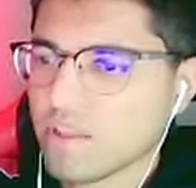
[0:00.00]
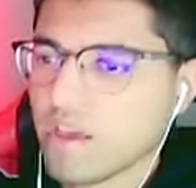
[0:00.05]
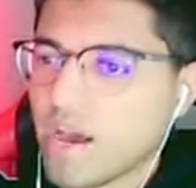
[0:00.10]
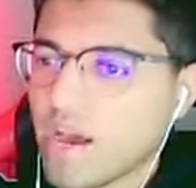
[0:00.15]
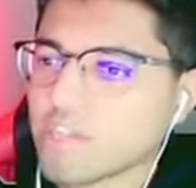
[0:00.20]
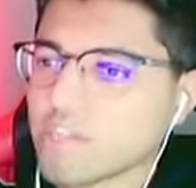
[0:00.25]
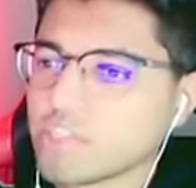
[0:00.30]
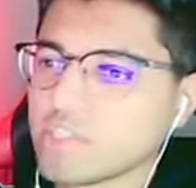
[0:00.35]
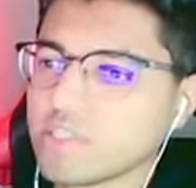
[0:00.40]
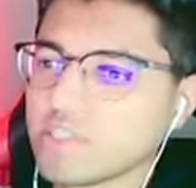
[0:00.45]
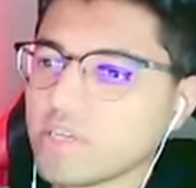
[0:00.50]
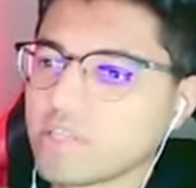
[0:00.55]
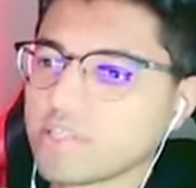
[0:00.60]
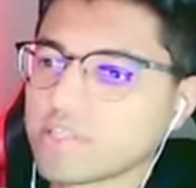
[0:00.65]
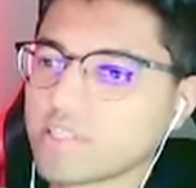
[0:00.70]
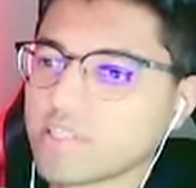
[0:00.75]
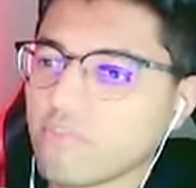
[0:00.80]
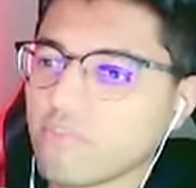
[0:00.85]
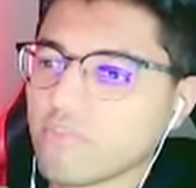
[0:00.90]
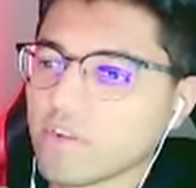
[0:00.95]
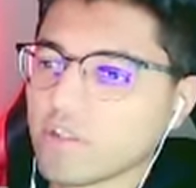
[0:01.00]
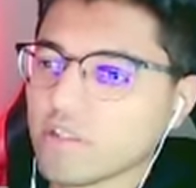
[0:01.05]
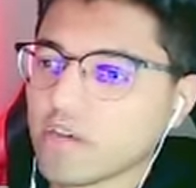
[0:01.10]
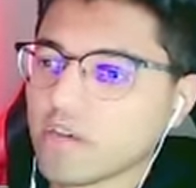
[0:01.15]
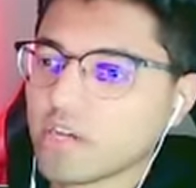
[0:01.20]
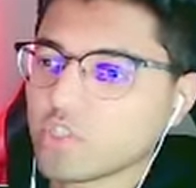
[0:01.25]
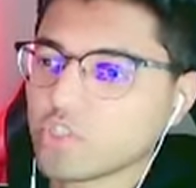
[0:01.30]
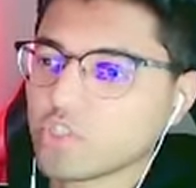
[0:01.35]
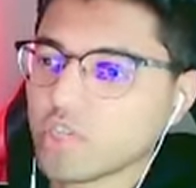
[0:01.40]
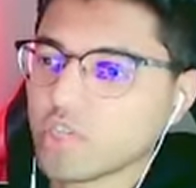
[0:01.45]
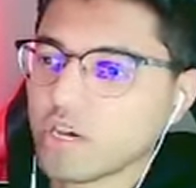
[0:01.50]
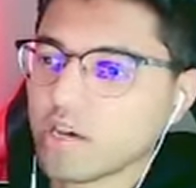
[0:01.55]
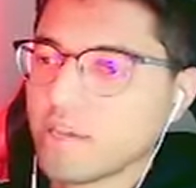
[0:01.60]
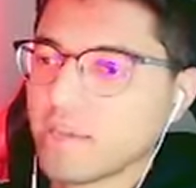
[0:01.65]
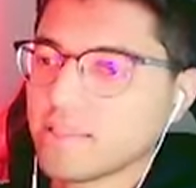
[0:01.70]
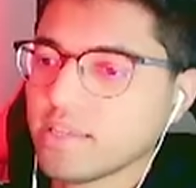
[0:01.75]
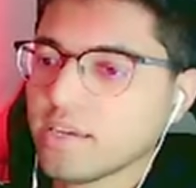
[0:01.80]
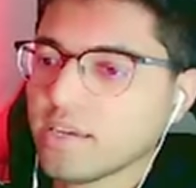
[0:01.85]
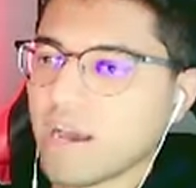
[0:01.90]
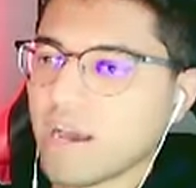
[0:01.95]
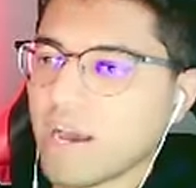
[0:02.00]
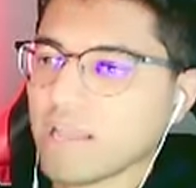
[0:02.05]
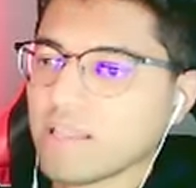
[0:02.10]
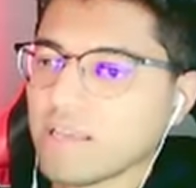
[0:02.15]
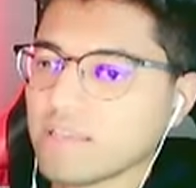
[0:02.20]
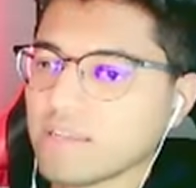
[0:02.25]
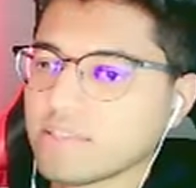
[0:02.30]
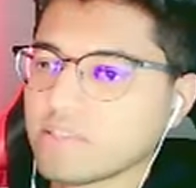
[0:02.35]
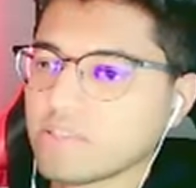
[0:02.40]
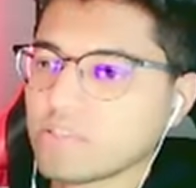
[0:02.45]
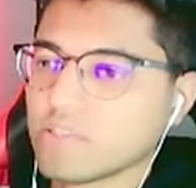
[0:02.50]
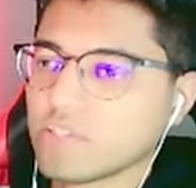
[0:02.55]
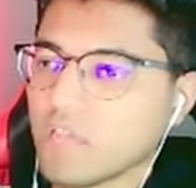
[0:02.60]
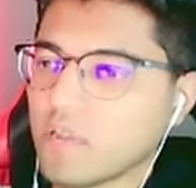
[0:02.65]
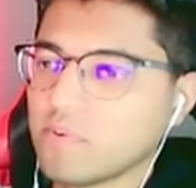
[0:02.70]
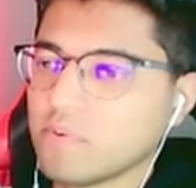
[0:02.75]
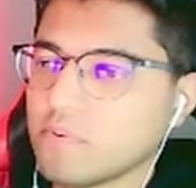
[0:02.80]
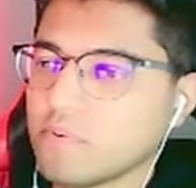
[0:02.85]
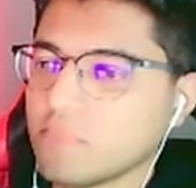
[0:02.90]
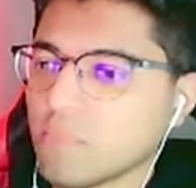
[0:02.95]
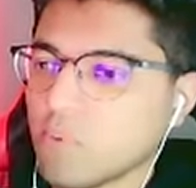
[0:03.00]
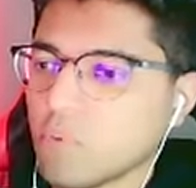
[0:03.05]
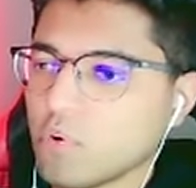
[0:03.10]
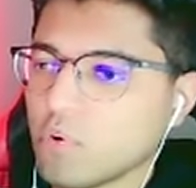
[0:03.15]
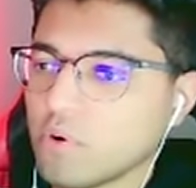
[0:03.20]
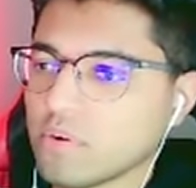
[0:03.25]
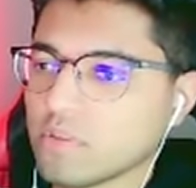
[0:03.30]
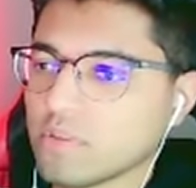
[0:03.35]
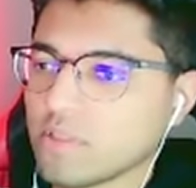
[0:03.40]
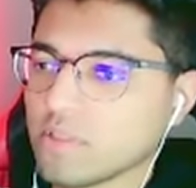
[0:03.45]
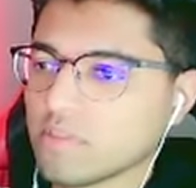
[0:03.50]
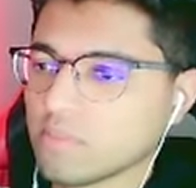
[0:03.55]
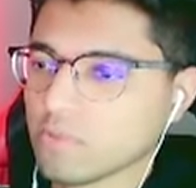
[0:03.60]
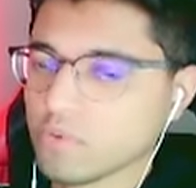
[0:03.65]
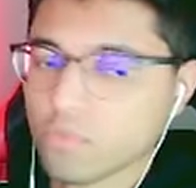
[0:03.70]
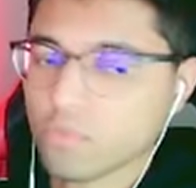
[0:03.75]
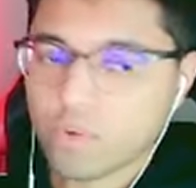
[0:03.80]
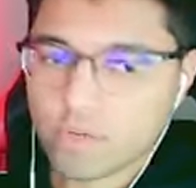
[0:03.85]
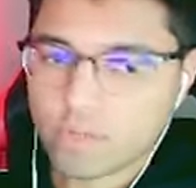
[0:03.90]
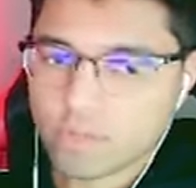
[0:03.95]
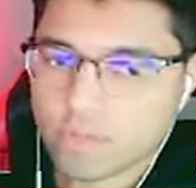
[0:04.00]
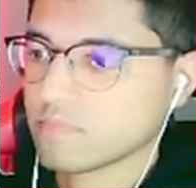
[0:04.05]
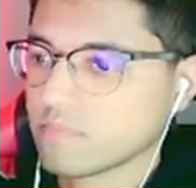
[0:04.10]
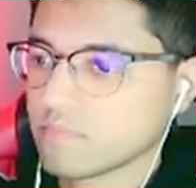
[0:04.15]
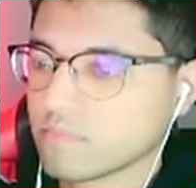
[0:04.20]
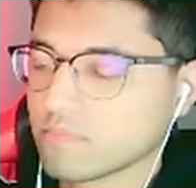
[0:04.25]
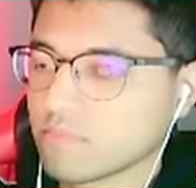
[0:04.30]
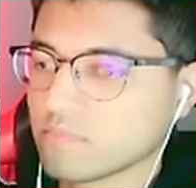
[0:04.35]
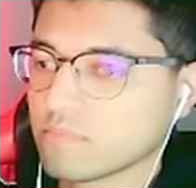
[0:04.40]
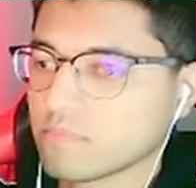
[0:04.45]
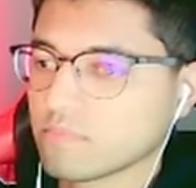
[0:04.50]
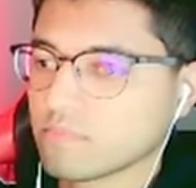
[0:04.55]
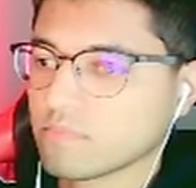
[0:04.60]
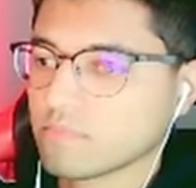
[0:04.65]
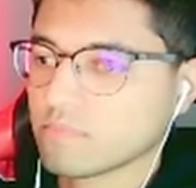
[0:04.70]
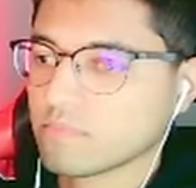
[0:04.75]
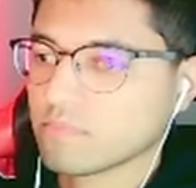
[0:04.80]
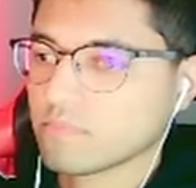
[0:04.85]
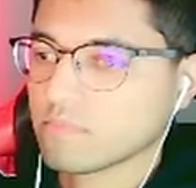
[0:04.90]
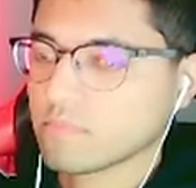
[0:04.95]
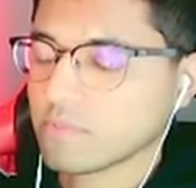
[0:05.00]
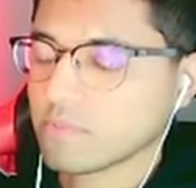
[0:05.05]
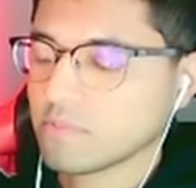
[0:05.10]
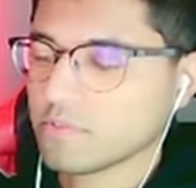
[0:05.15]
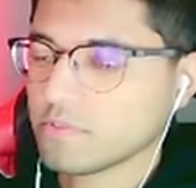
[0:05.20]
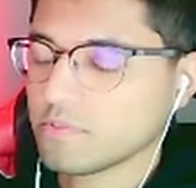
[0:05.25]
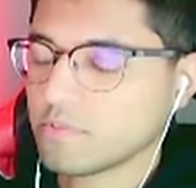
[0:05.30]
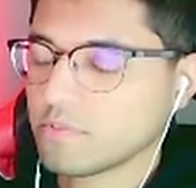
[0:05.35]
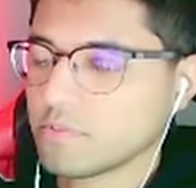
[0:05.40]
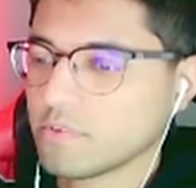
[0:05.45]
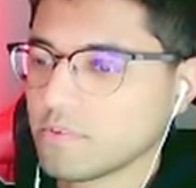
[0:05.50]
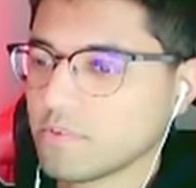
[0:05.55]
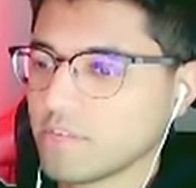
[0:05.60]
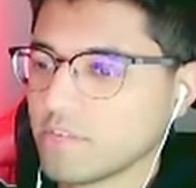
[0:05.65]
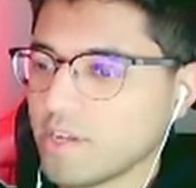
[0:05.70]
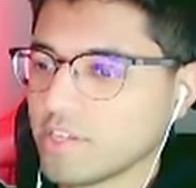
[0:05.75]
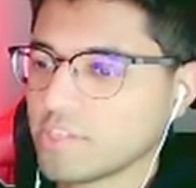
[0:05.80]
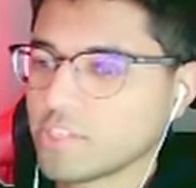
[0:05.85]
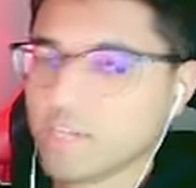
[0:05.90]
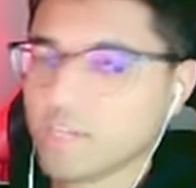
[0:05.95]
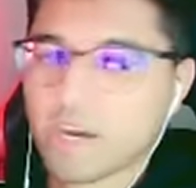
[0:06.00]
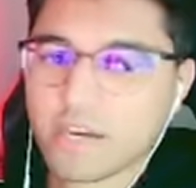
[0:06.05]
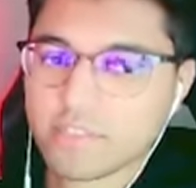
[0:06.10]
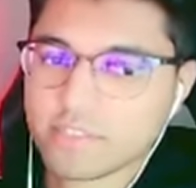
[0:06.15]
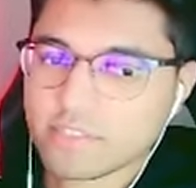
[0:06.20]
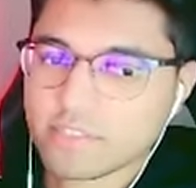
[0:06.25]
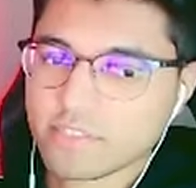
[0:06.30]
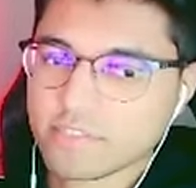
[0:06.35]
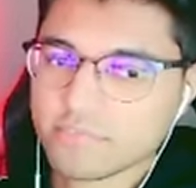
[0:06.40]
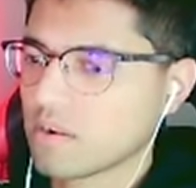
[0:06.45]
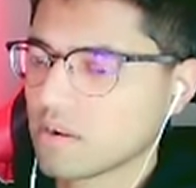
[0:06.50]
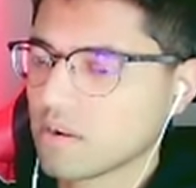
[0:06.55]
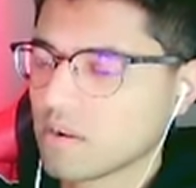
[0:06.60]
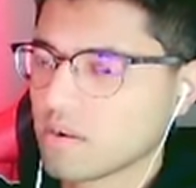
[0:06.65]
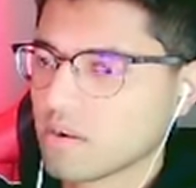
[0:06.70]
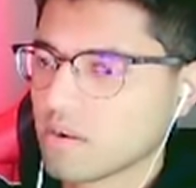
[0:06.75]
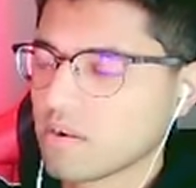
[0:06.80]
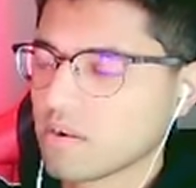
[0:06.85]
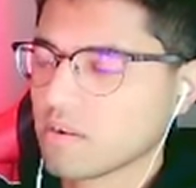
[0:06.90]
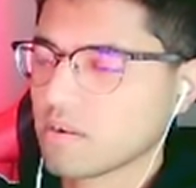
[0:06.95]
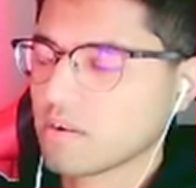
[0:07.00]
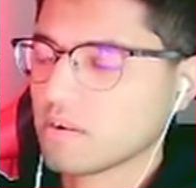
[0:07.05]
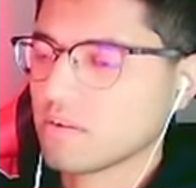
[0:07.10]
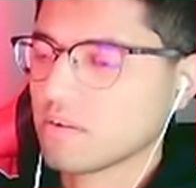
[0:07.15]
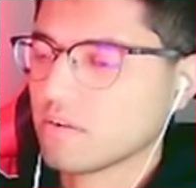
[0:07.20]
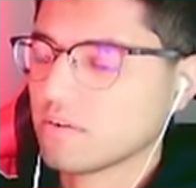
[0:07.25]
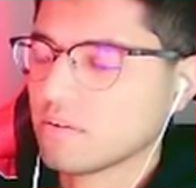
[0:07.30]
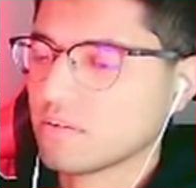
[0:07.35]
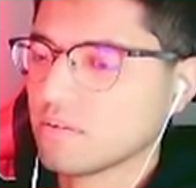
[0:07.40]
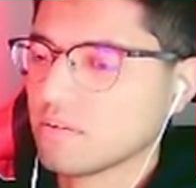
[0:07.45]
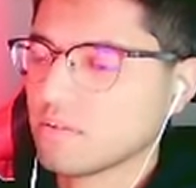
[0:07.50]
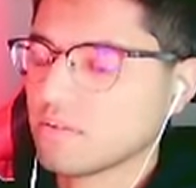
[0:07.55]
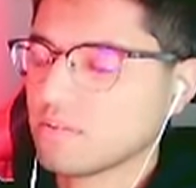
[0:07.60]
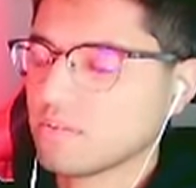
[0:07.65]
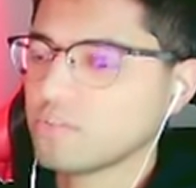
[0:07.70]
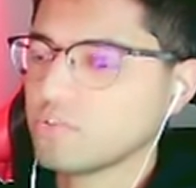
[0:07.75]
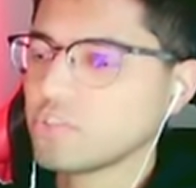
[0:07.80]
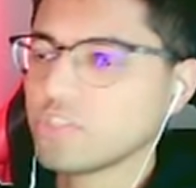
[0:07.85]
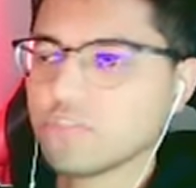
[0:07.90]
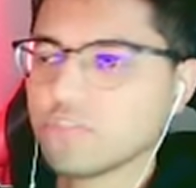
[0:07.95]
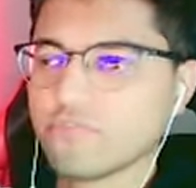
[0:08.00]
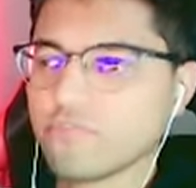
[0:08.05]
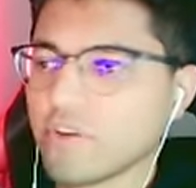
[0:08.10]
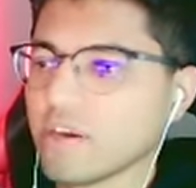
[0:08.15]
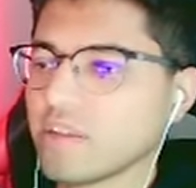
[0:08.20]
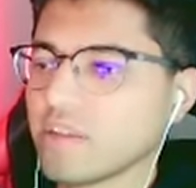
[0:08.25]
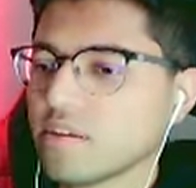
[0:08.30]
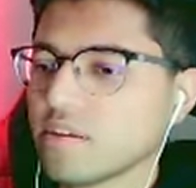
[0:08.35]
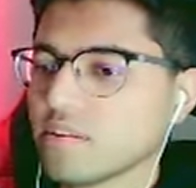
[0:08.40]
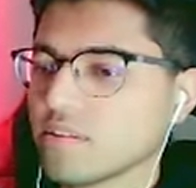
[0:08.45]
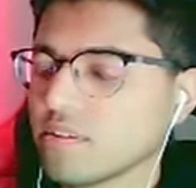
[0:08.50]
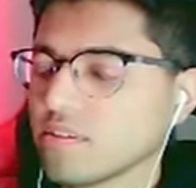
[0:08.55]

I actually dig this outfit a lot, chat. I think I like this saber more than the blue one. Ooh, nice shots. Who's she fighting?